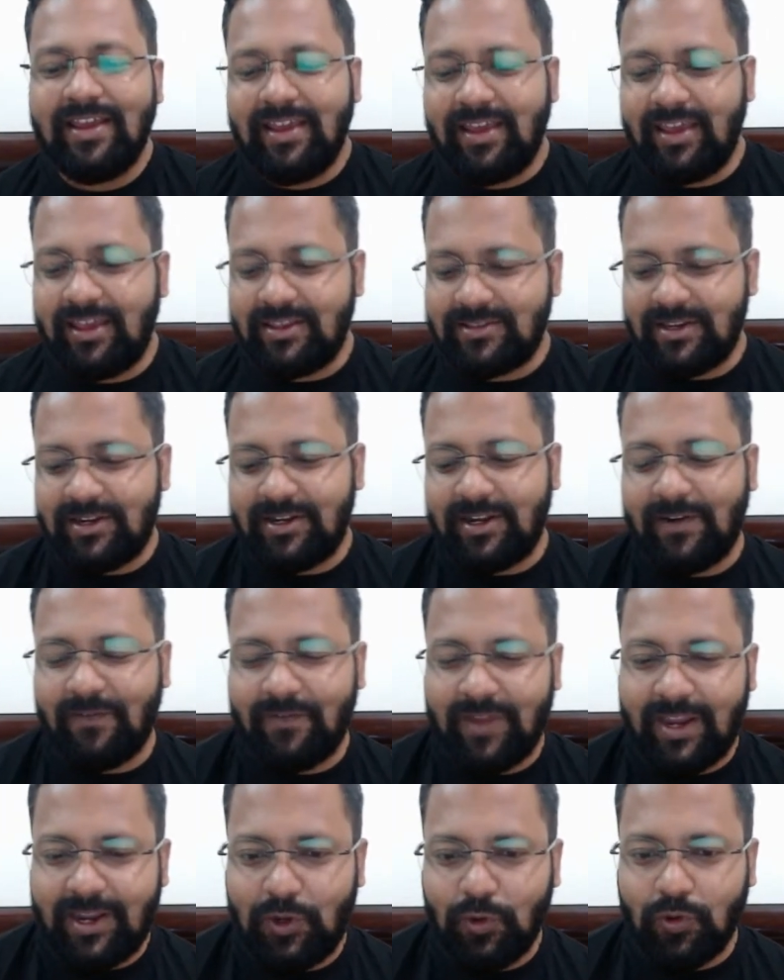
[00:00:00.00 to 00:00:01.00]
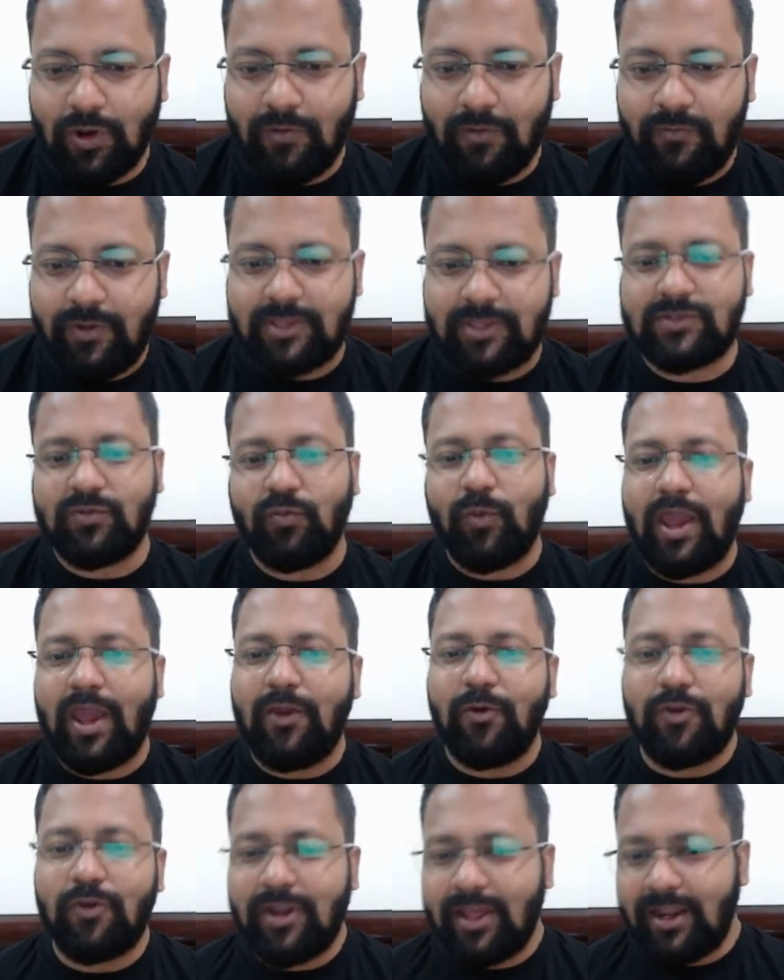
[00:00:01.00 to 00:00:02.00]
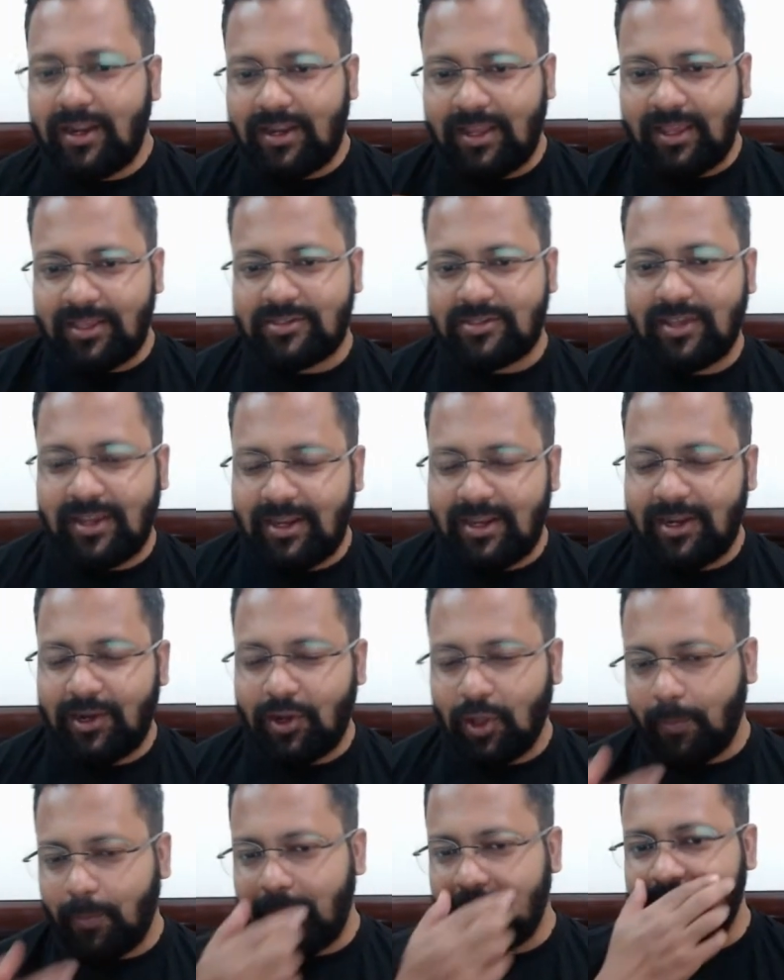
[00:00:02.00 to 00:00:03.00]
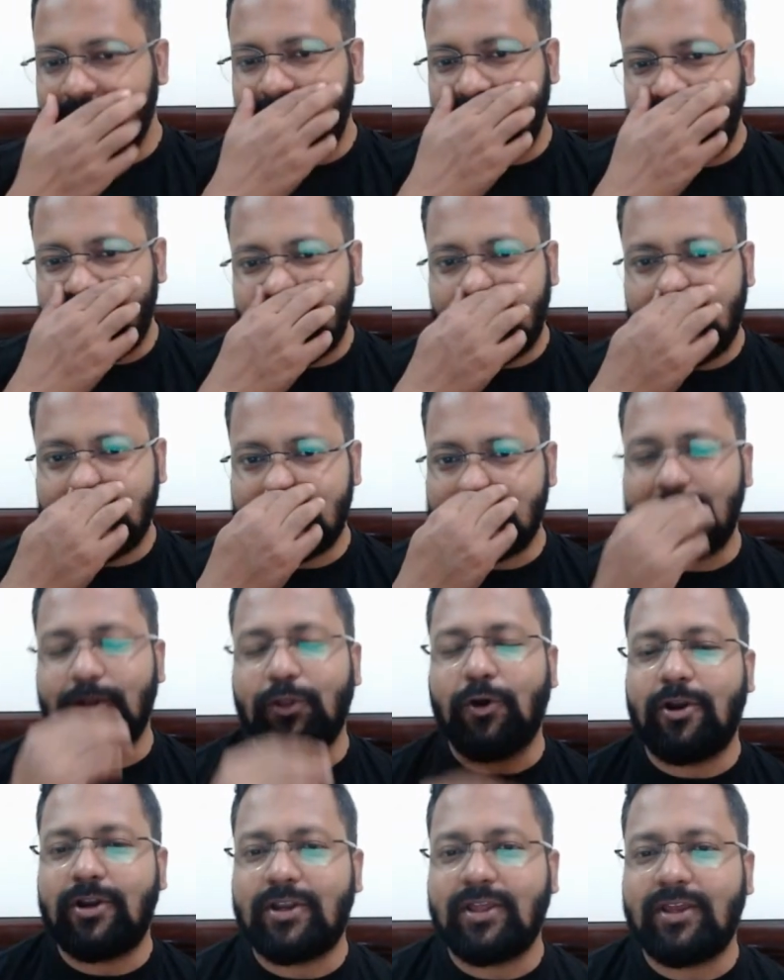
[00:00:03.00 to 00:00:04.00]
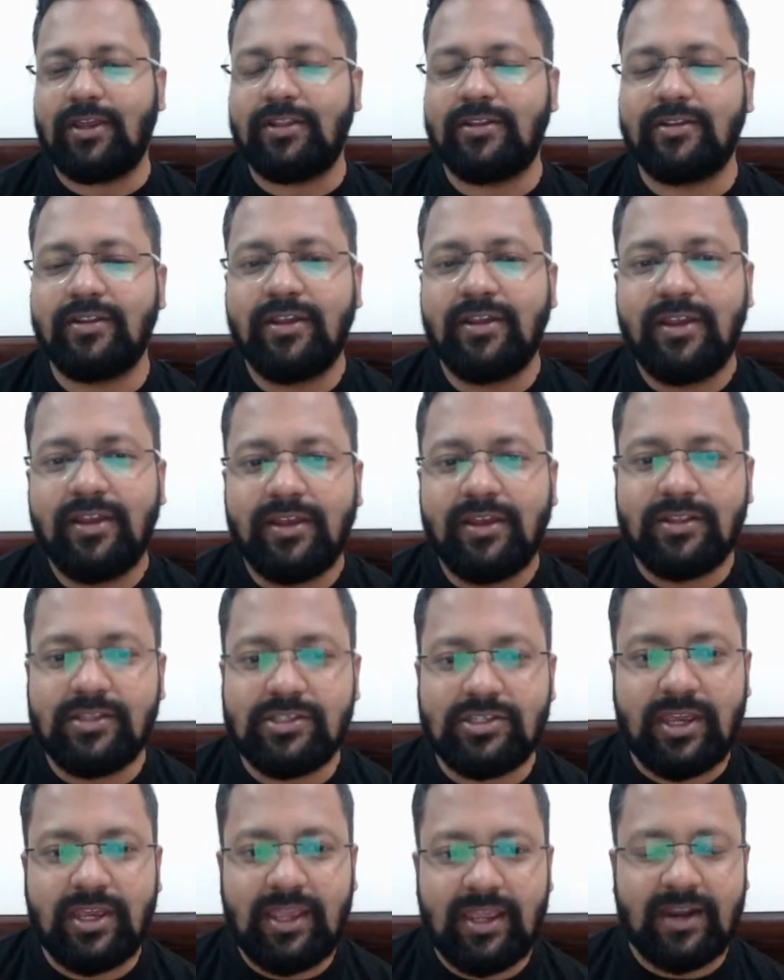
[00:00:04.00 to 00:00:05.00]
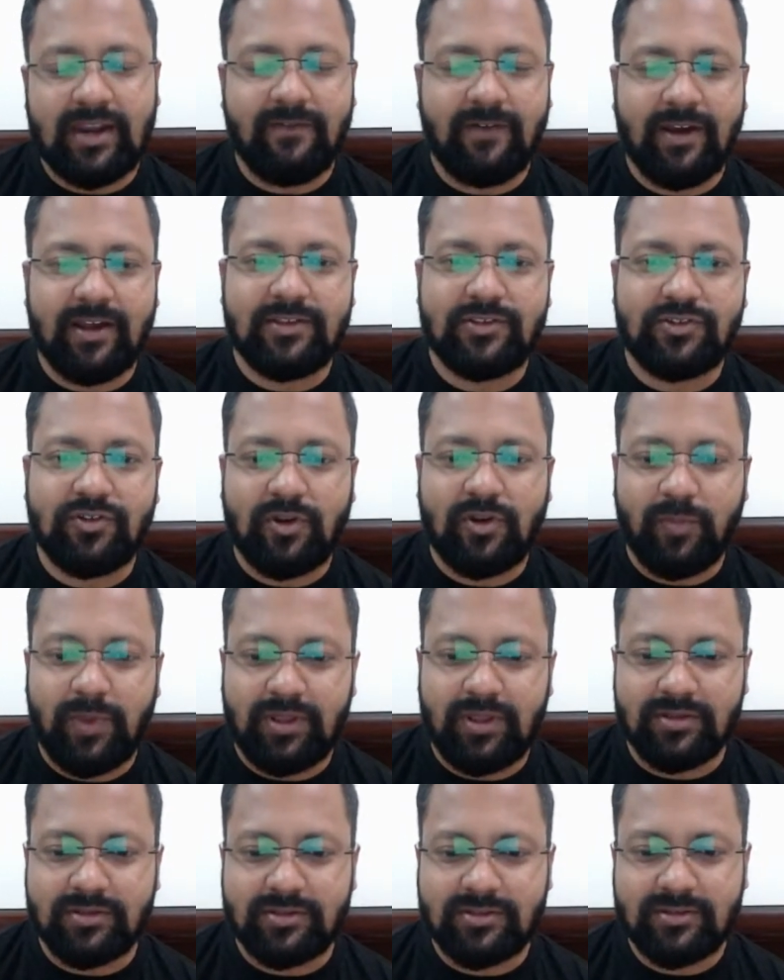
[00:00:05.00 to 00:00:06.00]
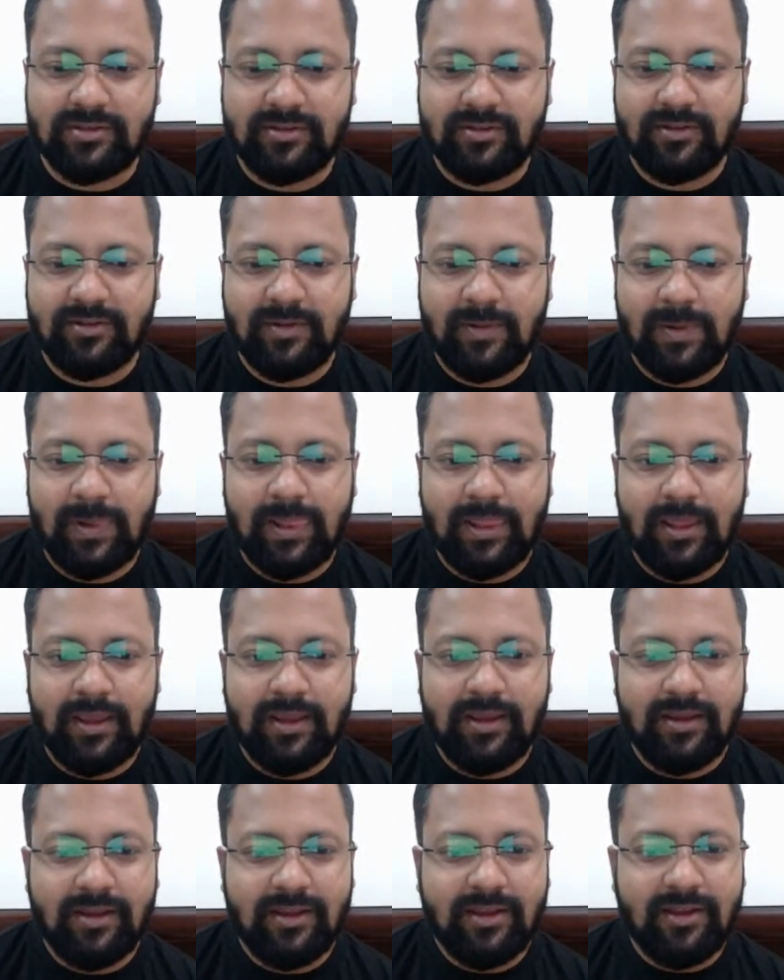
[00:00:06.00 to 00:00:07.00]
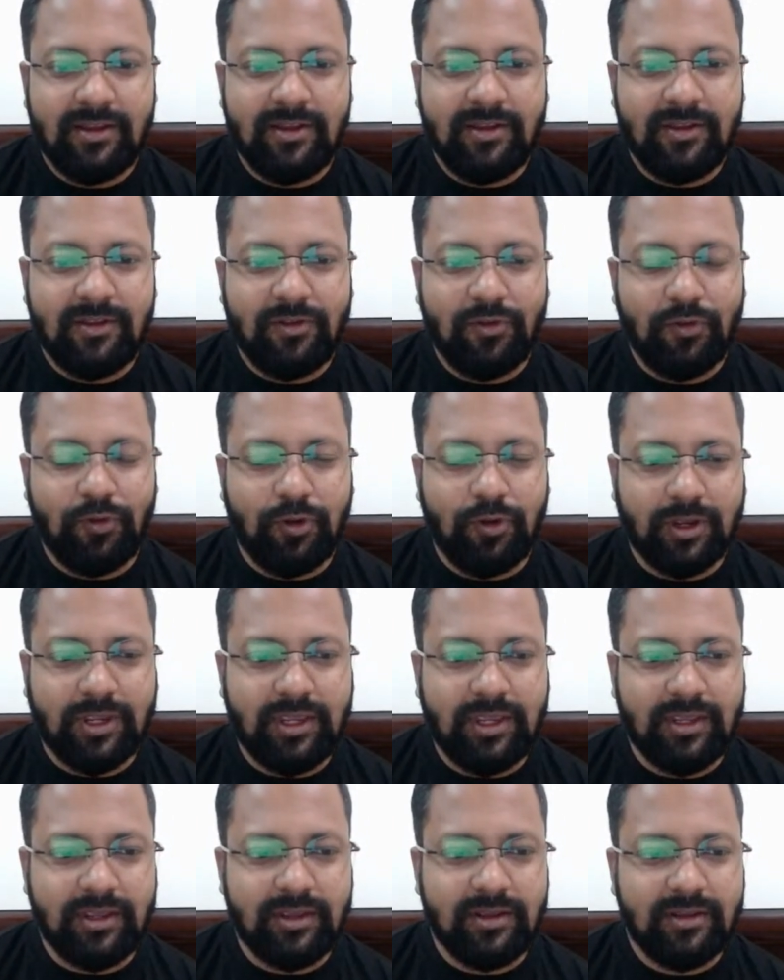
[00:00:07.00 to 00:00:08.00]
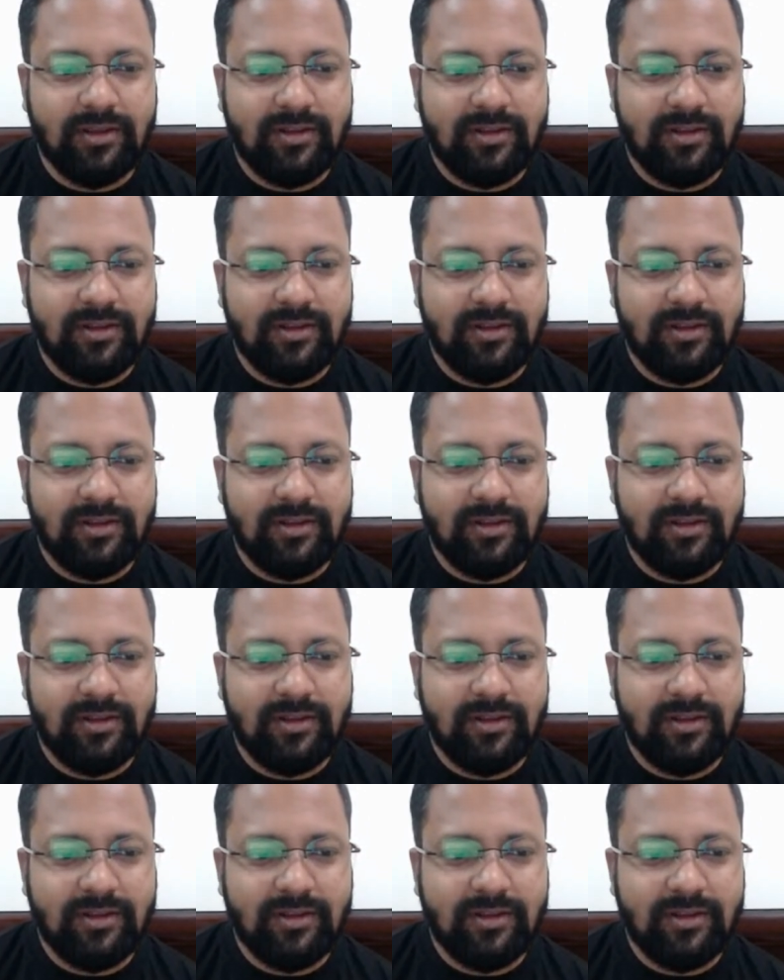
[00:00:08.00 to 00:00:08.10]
Isn't it way too obvious? Why would I teach any topic if it is not in JEE Advanced or Mains? Okay.